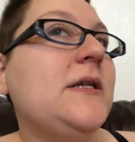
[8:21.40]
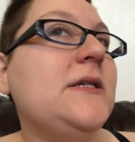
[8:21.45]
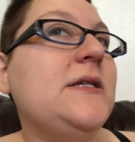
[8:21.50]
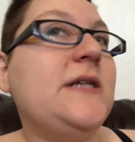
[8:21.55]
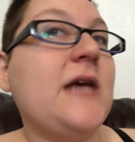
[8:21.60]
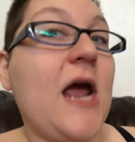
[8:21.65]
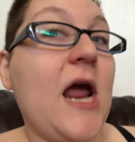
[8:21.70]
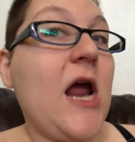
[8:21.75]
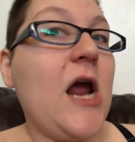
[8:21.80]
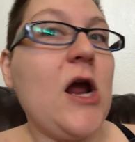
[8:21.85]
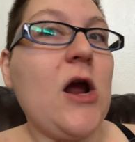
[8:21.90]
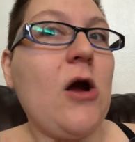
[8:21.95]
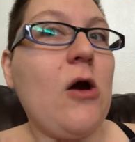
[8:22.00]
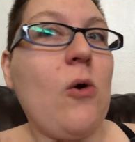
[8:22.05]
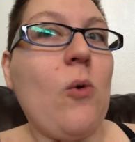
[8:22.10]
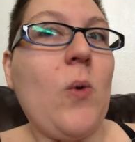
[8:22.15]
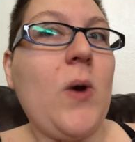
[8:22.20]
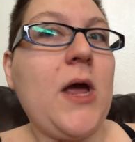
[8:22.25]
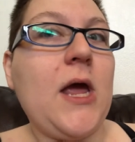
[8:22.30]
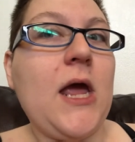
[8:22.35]

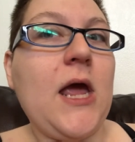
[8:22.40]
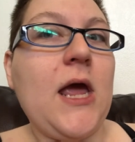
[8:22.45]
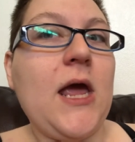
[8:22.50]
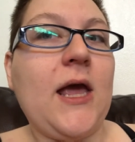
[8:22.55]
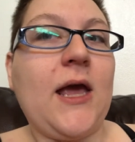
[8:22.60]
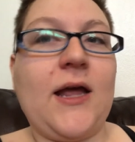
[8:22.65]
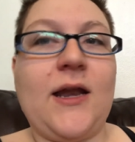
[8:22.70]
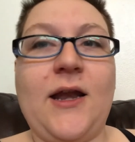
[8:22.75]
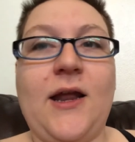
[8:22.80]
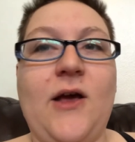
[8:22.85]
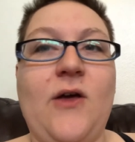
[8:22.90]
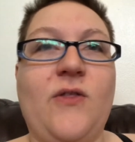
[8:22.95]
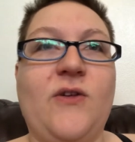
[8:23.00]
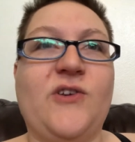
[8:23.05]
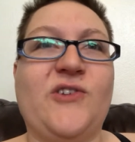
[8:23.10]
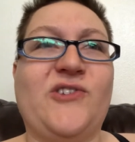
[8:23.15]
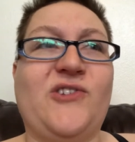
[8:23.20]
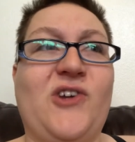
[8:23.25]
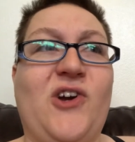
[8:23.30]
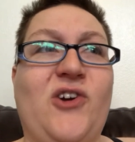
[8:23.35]
Dare Week. And now
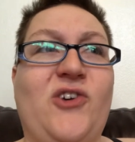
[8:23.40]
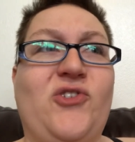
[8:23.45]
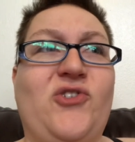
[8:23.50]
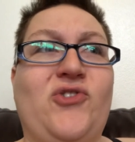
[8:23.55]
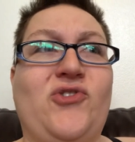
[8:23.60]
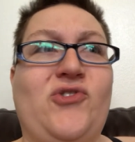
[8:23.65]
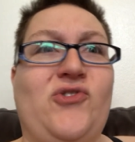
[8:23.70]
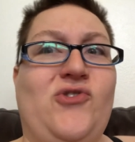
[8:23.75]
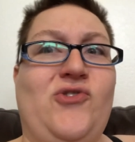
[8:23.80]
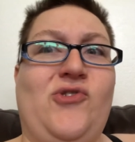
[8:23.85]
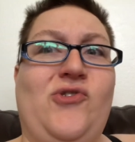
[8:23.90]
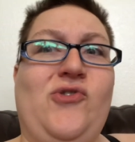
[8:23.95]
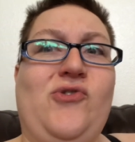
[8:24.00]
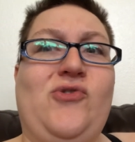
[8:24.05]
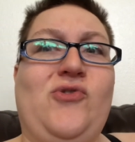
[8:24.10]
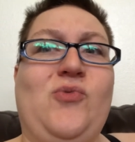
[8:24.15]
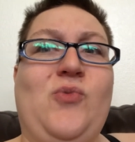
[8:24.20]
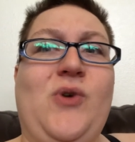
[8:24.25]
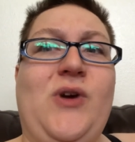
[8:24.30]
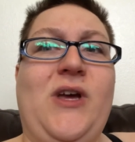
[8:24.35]
there's Dr.
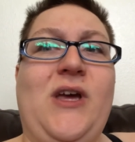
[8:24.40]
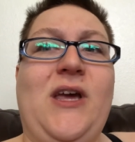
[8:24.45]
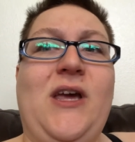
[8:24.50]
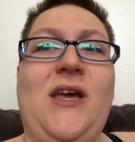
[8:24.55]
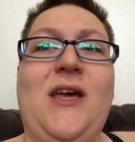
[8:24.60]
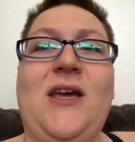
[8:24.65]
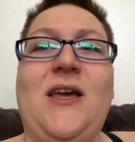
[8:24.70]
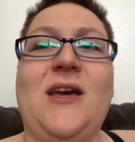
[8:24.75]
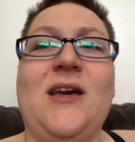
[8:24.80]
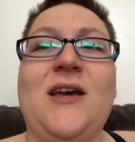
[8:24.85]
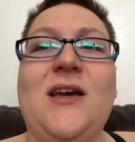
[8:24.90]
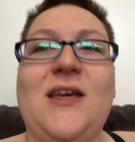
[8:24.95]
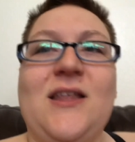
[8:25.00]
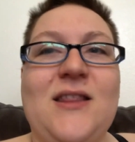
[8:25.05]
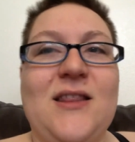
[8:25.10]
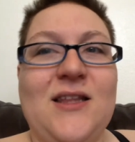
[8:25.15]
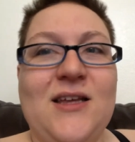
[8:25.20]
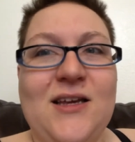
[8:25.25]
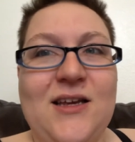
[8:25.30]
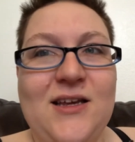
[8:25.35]
Seuss Week.
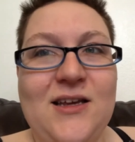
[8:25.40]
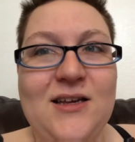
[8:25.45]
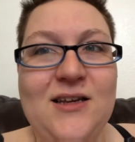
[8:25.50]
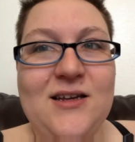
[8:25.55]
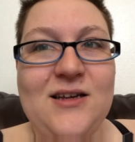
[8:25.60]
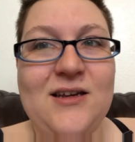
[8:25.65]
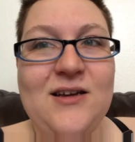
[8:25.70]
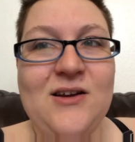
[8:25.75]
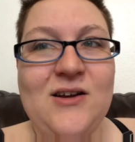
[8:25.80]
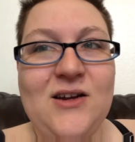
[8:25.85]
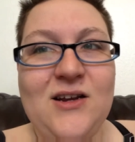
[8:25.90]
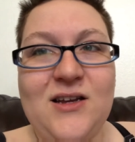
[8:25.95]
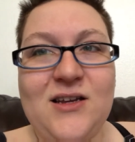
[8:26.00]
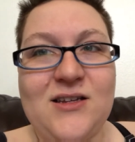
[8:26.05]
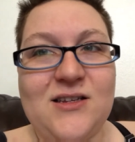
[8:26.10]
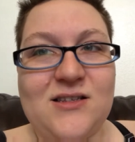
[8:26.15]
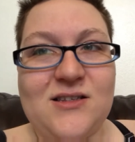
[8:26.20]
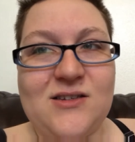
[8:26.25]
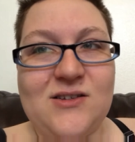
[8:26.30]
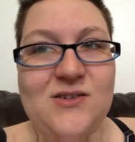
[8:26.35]
And like, our
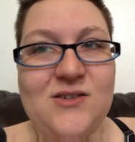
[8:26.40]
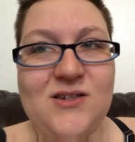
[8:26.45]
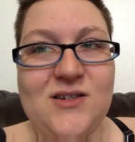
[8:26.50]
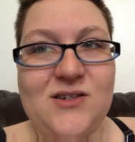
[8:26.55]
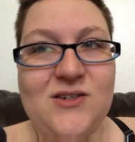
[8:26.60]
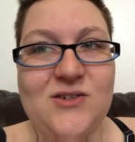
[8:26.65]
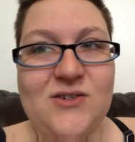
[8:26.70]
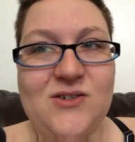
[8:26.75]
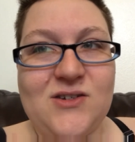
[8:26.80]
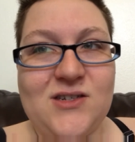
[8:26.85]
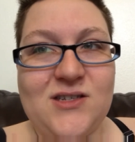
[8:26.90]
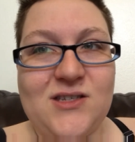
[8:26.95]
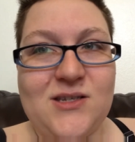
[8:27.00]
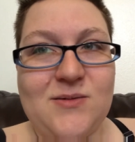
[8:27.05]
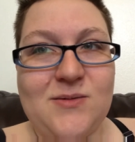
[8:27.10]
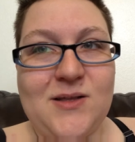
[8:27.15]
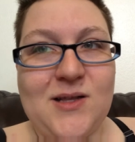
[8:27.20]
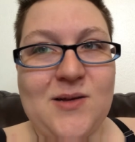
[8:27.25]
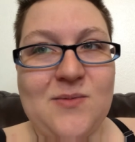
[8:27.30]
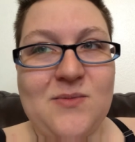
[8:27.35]
kids don't need to dress
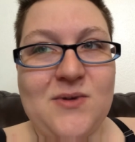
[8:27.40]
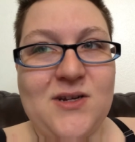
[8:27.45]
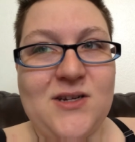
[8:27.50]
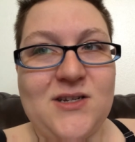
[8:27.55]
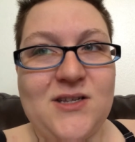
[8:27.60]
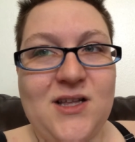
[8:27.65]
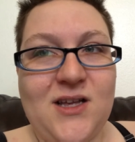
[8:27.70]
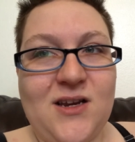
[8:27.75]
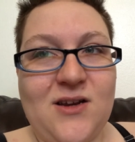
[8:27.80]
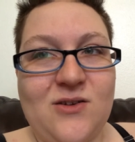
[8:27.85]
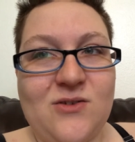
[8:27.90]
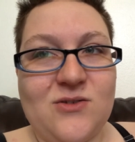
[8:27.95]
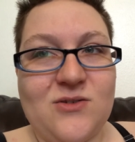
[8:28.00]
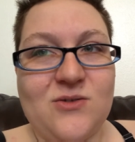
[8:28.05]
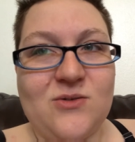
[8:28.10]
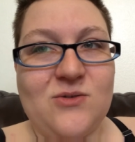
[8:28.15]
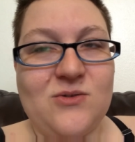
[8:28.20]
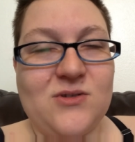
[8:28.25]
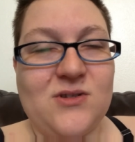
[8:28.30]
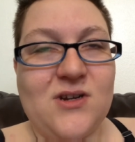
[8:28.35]
up that much. They know
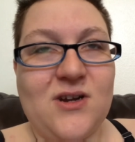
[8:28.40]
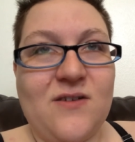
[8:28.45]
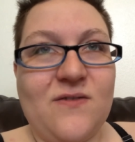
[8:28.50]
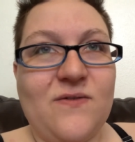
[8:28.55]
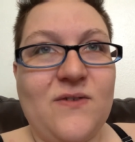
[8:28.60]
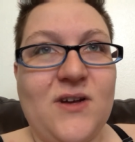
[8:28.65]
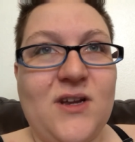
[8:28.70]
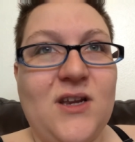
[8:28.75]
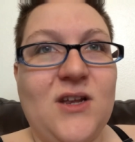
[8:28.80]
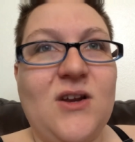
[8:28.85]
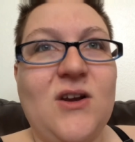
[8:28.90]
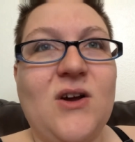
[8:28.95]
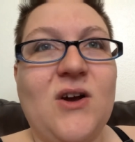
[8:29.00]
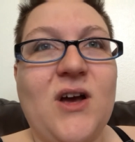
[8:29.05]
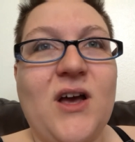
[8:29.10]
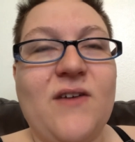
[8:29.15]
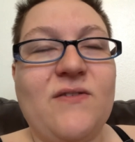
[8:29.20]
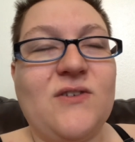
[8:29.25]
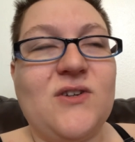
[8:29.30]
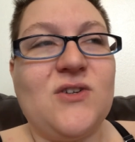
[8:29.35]
school's not fun. You
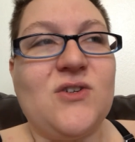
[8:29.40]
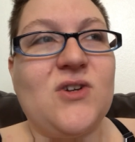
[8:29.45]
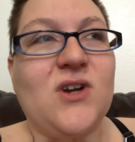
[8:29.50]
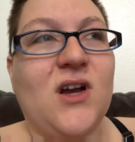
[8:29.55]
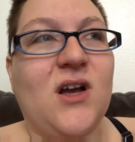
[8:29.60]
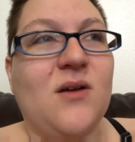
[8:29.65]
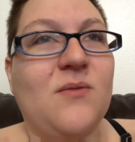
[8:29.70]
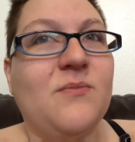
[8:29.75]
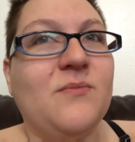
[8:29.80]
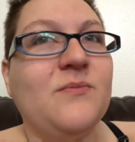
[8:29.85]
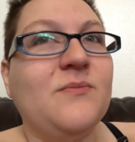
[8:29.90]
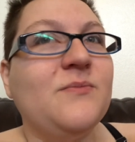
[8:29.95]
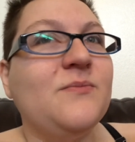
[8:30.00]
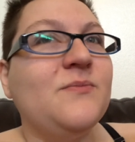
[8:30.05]
don't have to trick them.